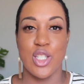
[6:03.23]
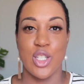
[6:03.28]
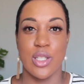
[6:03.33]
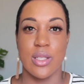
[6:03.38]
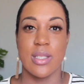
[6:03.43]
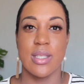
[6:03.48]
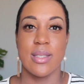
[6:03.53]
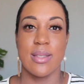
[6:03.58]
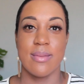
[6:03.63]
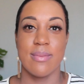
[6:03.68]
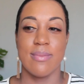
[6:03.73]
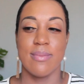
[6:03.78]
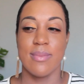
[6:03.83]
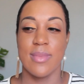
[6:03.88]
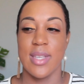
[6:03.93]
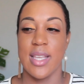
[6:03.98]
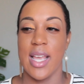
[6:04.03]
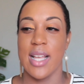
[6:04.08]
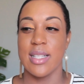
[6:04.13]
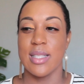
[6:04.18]
just
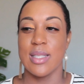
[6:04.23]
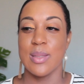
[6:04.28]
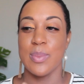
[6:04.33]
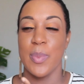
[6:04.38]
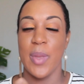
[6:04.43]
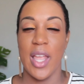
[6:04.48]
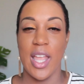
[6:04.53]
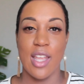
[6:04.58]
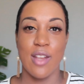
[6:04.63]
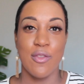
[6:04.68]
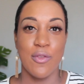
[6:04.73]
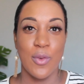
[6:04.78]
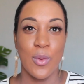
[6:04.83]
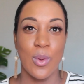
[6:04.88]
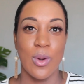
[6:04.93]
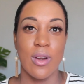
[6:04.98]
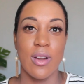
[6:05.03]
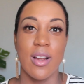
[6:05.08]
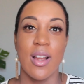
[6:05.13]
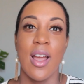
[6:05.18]
gets paid
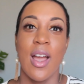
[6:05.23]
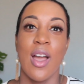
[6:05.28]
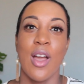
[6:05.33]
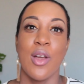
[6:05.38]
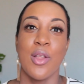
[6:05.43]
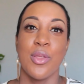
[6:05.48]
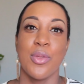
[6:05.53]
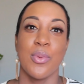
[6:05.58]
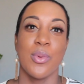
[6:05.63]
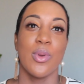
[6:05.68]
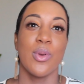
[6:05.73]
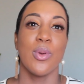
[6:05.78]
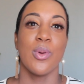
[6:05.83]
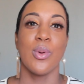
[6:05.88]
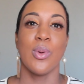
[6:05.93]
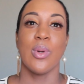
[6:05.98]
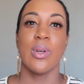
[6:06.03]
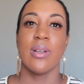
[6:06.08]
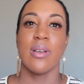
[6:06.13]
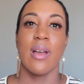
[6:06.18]
for
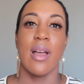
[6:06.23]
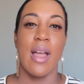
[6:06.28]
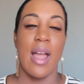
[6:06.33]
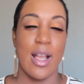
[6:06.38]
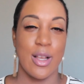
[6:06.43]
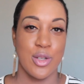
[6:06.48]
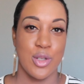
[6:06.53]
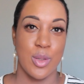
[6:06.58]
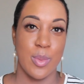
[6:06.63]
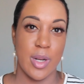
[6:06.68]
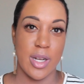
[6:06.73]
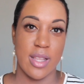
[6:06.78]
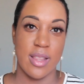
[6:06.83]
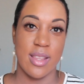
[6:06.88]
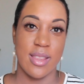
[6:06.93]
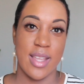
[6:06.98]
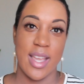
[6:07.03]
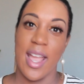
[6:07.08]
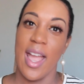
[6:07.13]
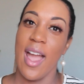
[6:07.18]
through extra money
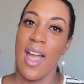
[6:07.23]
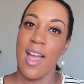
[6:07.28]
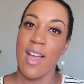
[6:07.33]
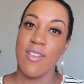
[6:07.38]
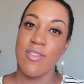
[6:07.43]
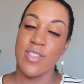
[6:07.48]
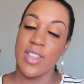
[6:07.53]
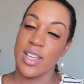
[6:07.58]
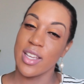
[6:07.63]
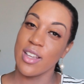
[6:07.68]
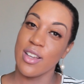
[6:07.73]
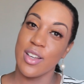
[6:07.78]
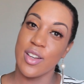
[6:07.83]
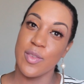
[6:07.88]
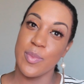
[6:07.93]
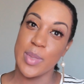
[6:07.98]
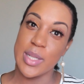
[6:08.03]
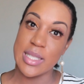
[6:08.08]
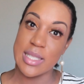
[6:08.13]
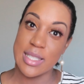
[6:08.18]
that they have that could
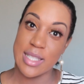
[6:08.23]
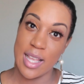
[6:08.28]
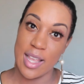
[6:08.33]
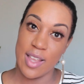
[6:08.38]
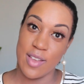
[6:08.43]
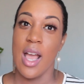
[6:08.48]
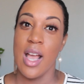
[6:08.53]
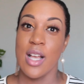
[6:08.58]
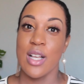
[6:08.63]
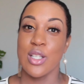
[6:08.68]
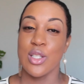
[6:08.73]
have been saved.